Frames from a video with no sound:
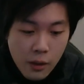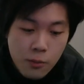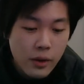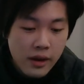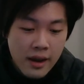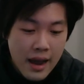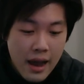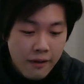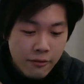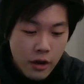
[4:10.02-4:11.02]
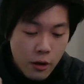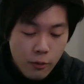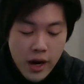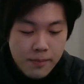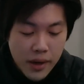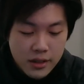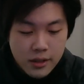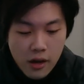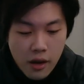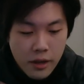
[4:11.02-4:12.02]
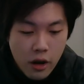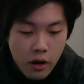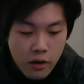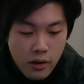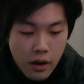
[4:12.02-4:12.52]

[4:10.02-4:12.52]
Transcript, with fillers: We're going to have Raid Bartolomeo,